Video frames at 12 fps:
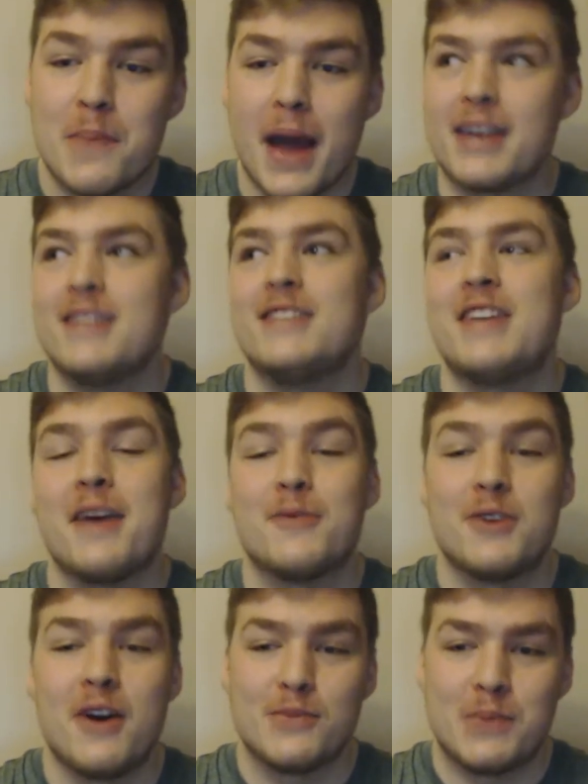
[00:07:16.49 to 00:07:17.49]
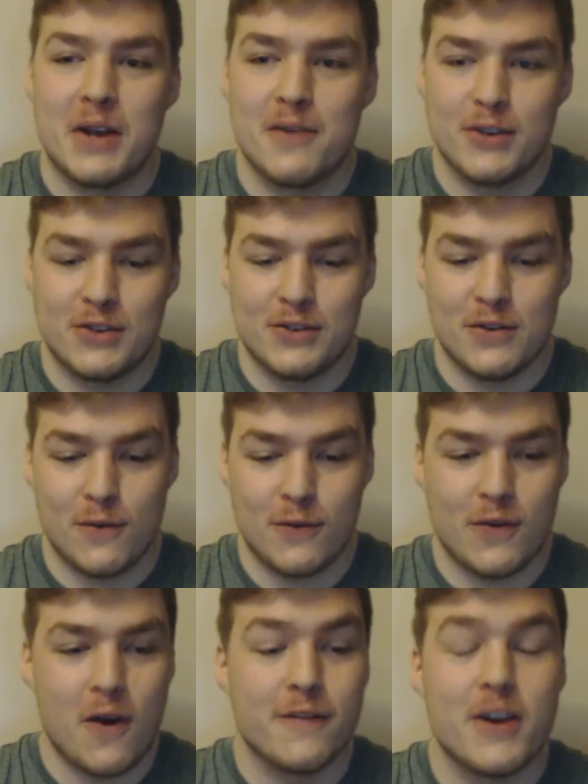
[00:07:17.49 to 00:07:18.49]
back in the day when I was playing Resident Evil
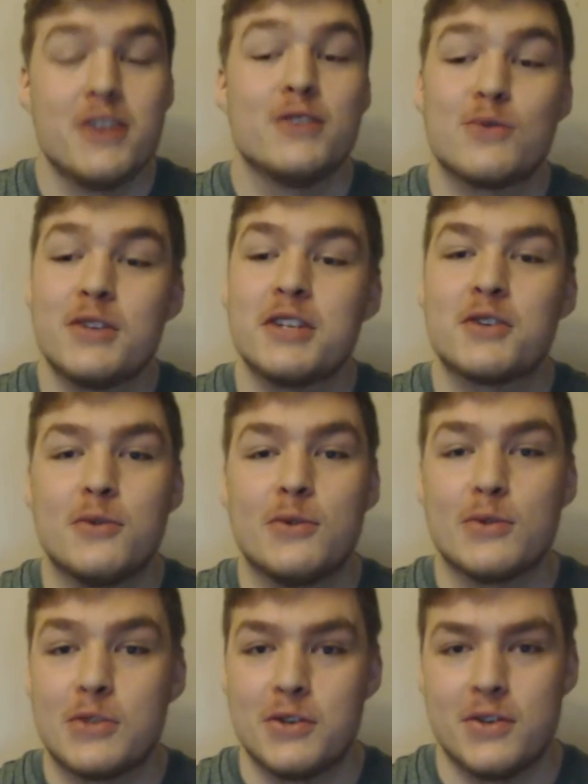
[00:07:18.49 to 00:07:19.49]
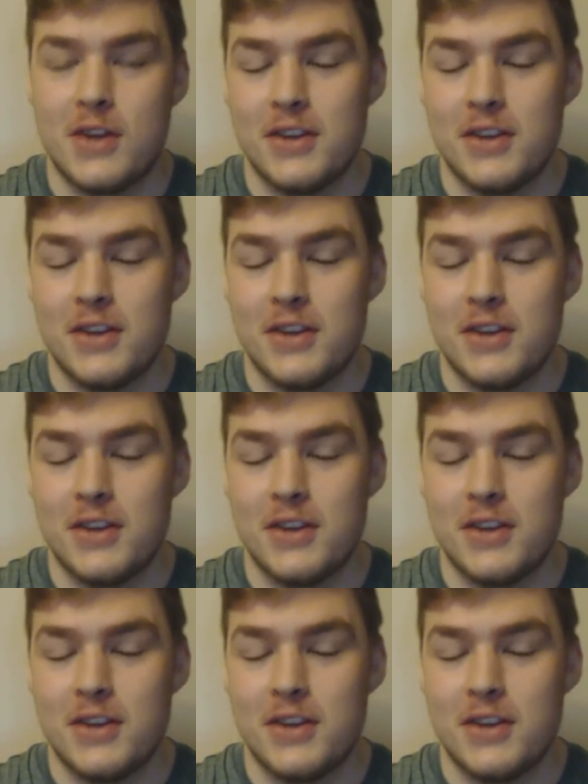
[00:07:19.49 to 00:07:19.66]
5, and it's really cool to.